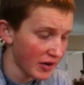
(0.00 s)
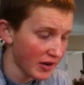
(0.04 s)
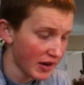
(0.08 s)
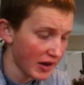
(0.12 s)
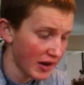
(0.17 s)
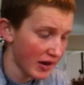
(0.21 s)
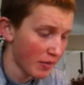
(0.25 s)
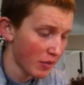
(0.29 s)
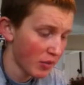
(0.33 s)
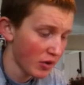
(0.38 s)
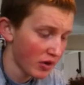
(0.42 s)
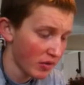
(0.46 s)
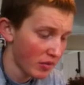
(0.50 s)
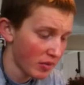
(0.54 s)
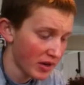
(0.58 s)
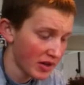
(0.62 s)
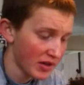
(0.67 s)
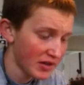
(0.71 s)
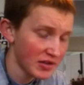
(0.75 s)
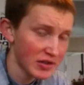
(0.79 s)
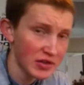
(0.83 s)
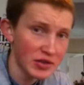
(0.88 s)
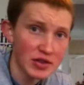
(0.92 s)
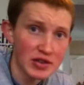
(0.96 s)
camera, but
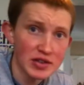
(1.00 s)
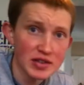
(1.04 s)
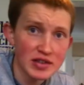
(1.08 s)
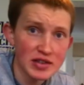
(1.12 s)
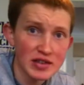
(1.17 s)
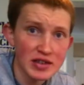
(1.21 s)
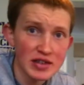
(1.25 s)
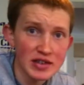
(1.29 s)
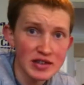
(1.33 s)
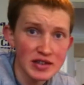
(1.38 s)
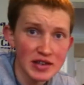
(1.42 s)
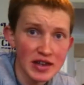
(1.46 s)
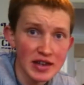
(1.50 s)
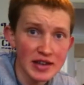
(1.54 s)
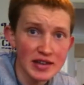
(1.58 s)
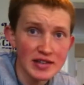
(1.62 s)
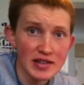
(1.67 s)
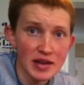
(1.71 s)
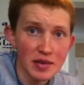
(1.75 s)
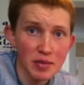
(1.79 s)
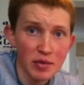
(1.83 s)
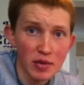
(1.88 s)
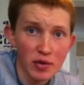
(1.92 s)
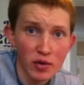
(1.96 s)
as you can see, it takes
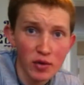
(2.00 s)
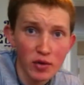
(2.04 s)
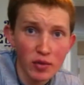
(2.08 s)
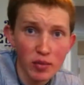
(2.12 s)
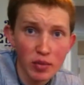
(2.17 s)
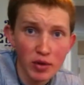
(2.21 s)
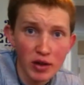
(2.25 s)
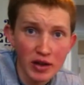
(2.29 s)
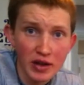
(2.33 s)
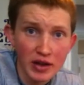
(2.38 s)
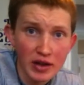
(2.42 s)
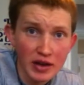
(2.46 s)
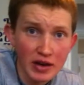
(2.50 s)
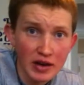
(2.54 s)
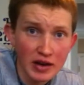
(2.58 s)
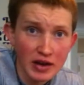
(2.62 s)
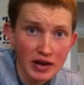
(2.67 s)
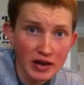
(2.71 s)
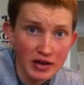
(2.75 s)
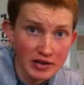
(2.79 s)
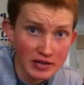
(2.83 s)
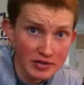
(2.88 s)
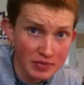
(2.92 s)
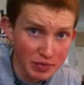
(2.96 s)
up the whole plate, and
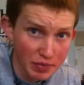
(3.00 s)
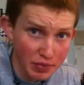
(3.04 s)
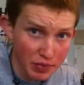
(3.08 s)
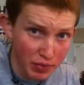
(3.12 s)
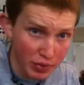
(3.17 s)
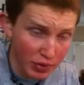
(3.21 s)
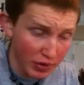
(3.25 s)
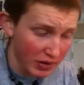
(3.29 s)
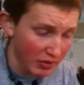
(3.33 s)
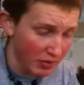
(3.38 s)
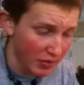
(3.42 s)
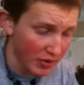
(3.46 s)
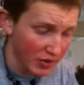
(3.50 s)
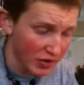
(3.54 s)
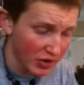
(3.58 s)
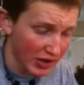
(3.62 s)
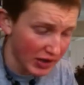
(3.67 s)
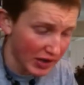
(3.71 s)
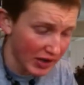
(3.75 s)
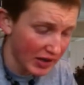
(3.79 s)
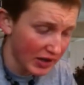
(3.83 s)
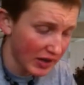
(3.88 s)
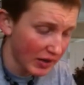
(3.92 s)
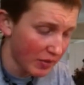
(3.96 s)
it's pretty much like a
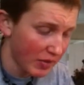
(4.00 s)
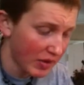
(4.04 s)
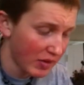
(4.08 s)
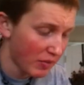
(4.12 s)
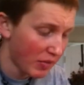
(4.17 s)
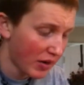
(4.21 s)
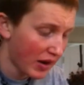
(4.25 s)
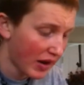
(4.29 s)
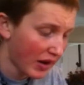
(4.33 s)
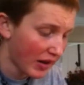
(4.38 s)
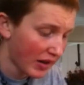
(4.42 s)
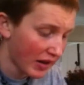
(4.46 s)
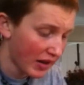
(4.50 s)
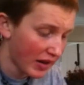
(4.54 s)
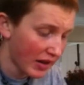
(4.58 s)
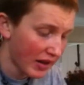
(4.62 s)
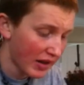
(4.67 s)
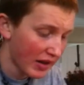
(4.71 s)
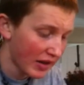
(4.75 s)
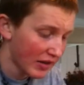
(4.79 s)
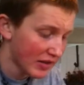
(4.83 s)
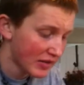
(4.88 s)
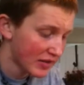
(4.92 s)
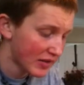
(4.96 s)
heaping pile of eggs.